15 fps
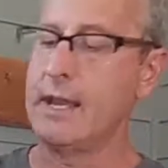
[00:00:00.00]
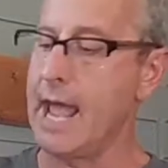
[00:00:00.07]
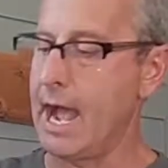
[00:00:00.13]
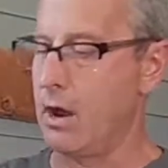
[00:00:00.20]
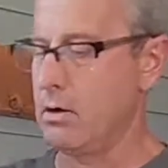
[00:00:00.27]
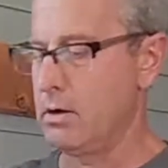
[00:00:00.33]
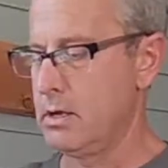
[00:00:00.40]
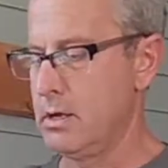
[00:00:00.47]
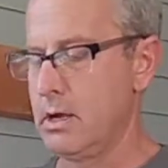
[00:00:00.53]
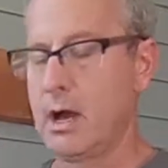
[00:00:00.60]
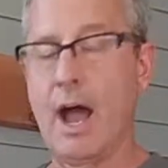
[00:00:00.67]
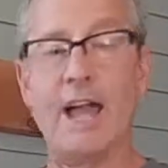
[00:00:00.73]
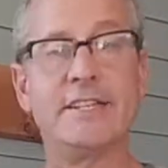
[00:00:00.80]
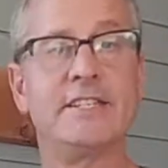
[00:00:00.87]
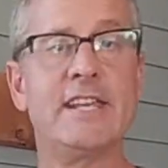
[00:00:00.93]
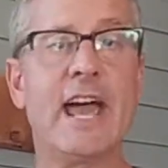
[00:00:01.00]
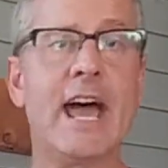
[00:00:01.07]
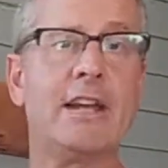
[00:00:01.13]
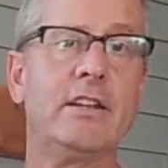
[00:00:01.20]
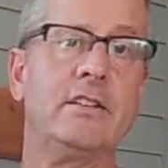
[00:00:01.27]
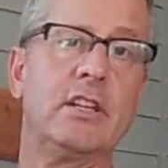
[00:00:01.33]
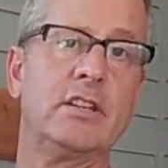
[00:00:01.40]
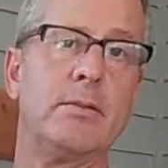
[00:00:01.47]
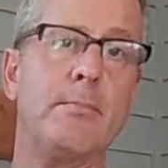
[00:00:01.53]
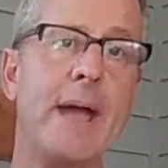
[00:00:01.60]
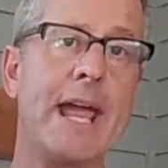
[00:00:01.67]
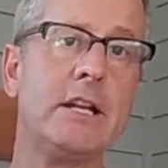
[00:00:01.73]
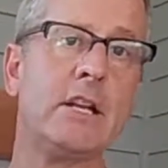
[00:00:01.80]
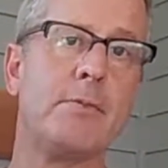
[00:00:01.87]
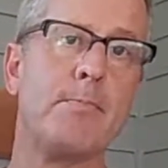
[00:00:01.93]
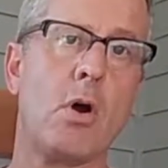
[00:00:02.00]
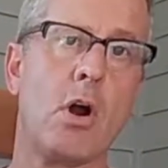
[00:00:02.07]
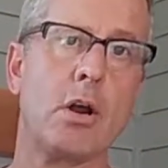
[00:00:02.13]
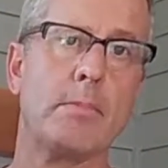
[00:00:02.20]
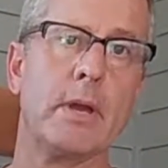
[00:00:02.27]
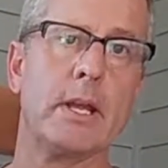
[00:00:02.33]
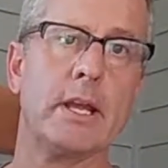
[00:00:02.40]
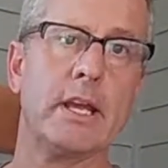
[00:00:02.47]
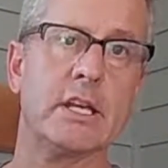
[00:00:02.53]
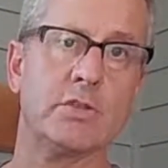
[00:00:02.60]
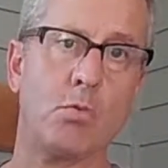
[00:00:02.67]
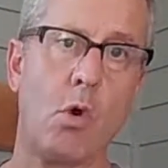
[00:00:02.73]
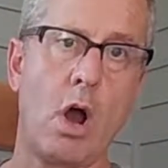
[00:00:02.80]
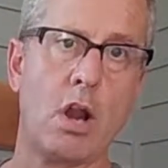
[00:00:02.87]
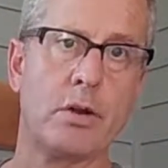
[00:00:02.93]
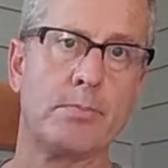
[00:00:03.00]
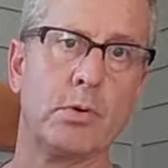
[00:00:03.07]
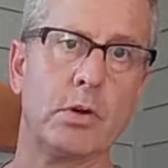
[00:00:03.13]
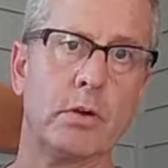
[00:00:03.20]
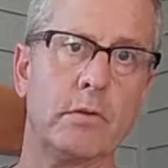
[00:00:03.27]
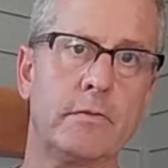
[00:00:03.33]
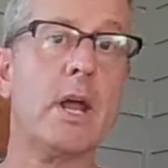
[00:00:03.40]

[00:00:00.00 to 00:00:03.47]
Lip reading: Now, I said that the main compartment is waterproof,